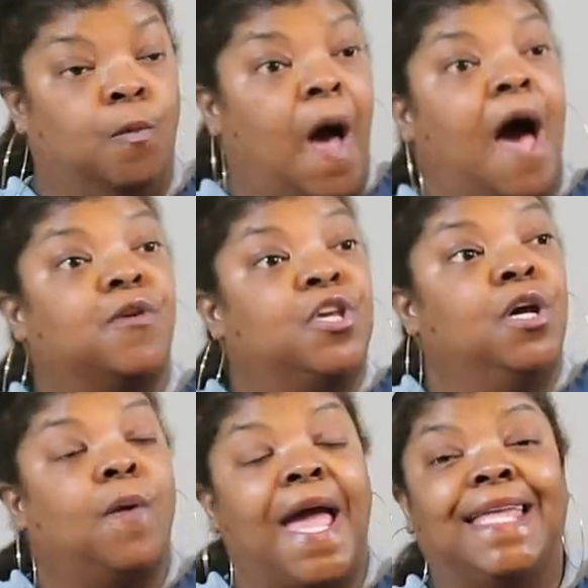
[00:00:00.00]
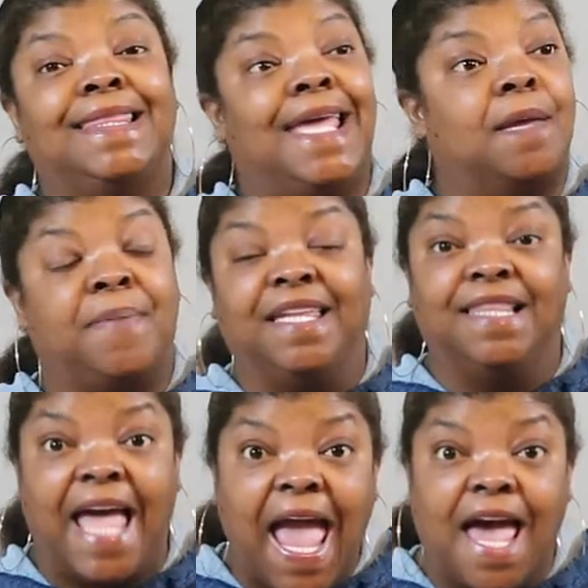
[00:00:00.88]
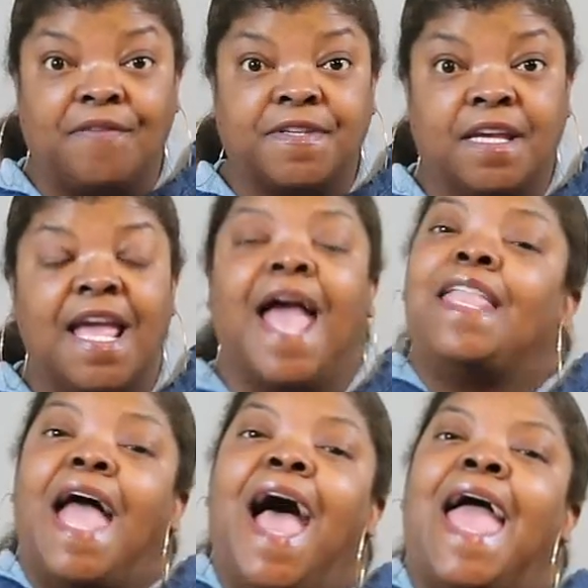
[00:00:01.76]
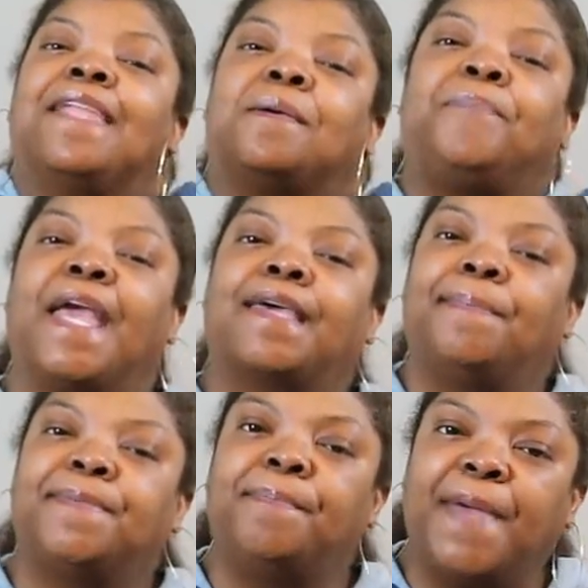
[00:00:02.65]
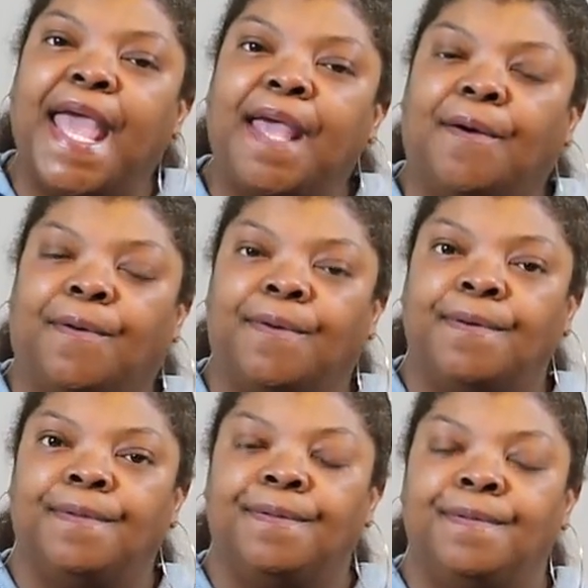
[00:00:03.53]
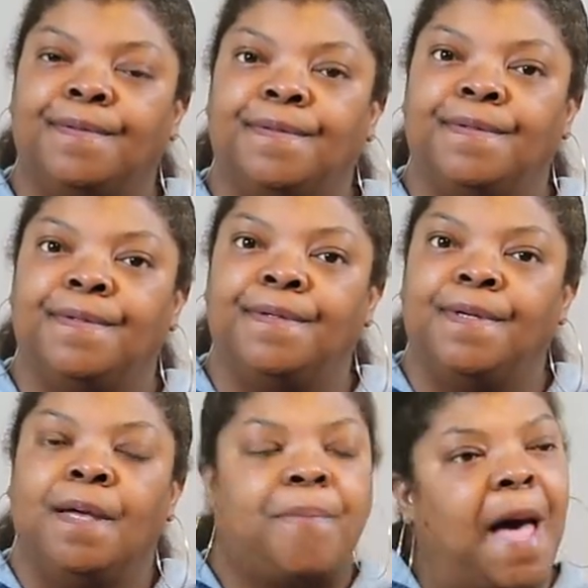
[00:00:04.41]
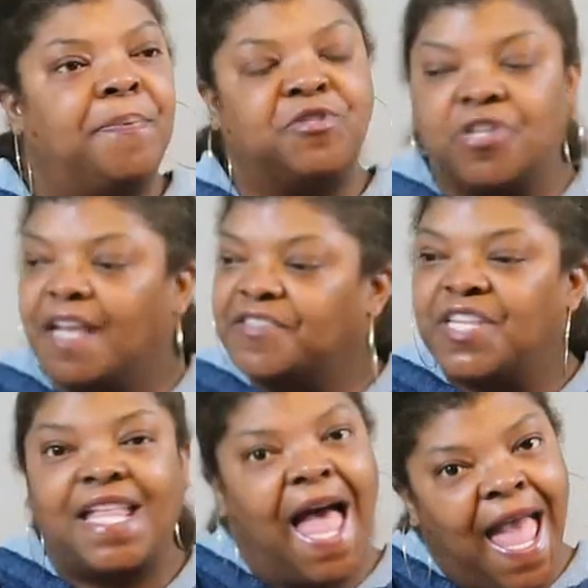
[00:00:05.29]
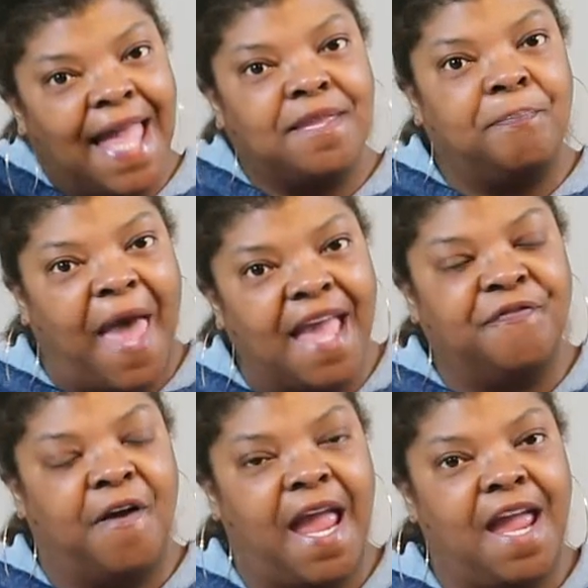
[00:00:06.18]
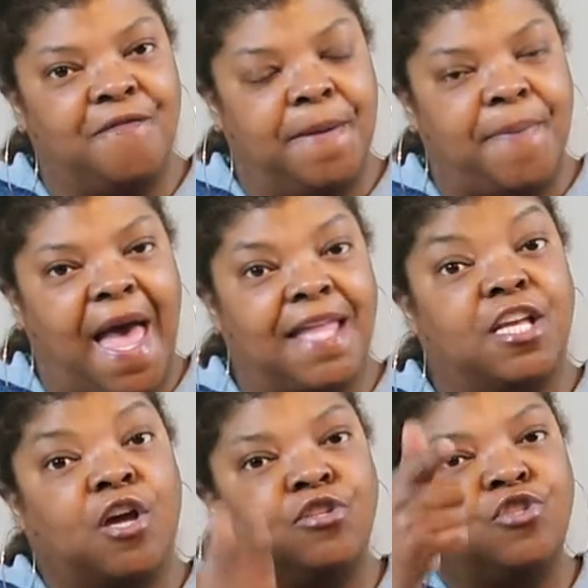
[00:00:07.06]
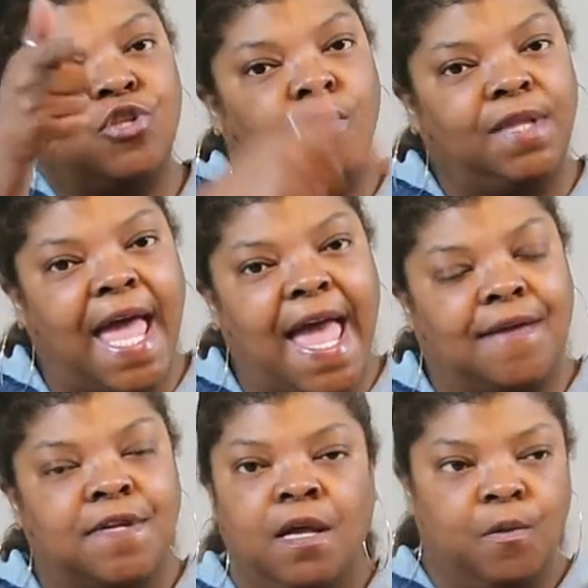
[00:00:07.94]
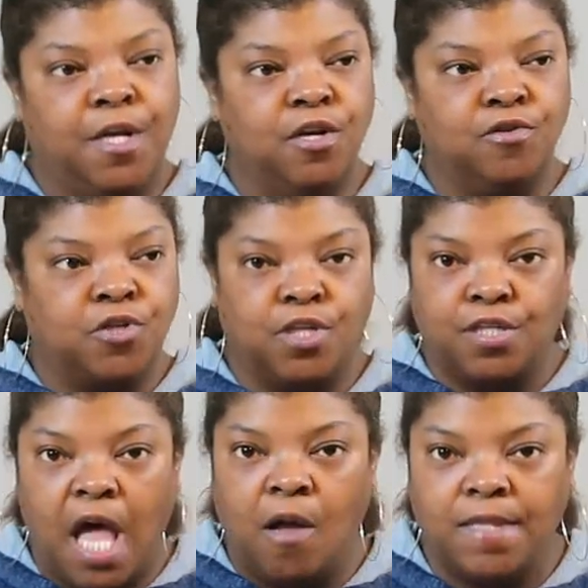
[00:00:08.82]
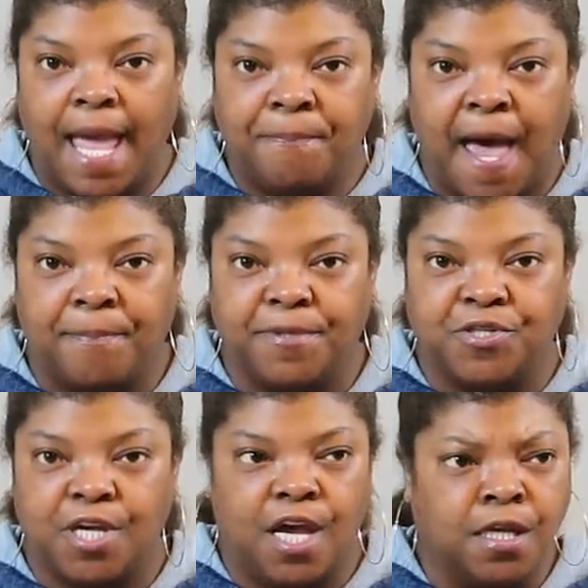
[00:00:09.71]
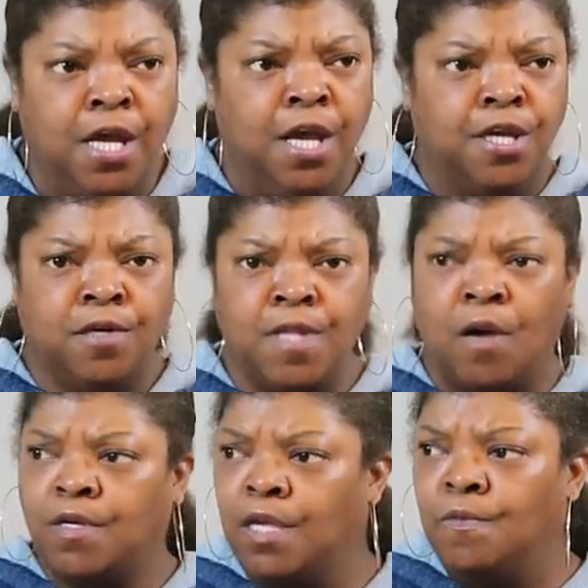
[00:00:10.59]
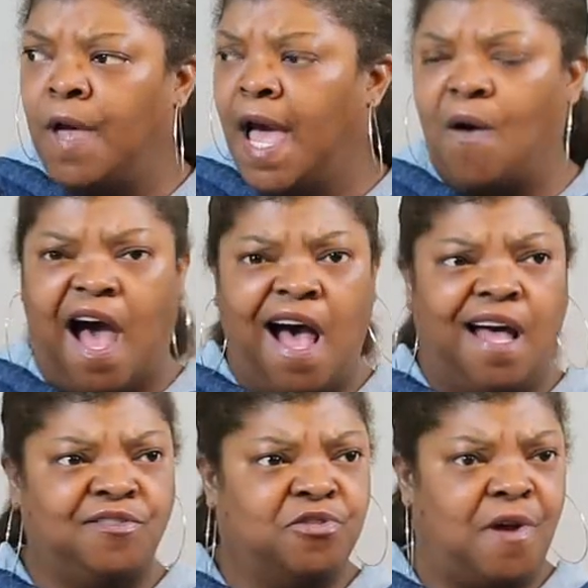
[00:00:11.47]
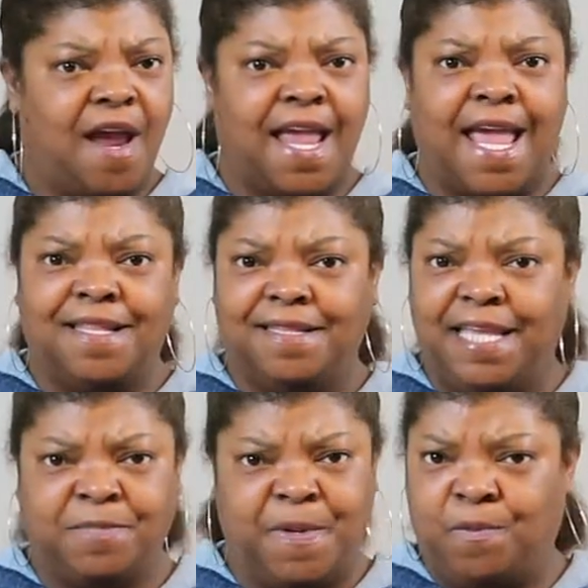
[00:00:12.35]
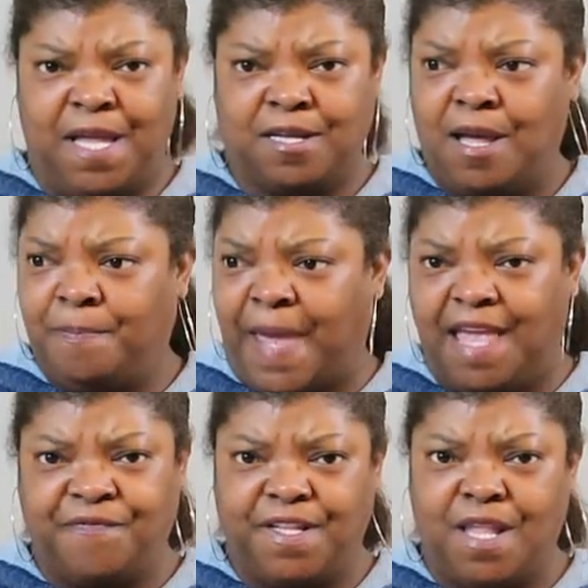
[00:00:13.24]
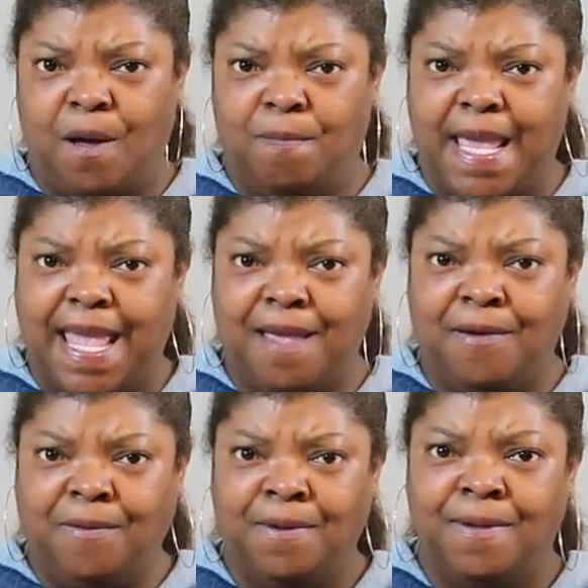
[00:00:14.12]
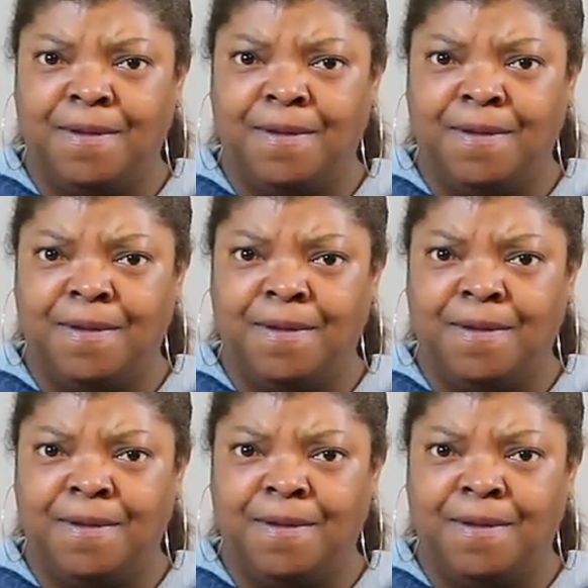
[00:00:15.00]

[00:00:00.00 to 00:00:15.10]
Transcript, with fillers: while you and Libby left, and I had to pick up the bill. Papa Chuck said I had to pay for everybody because you left. Well, you should have known that, Papa Chuck. You know good well Andrei and Elizabeth wasn't going to pay for no bill.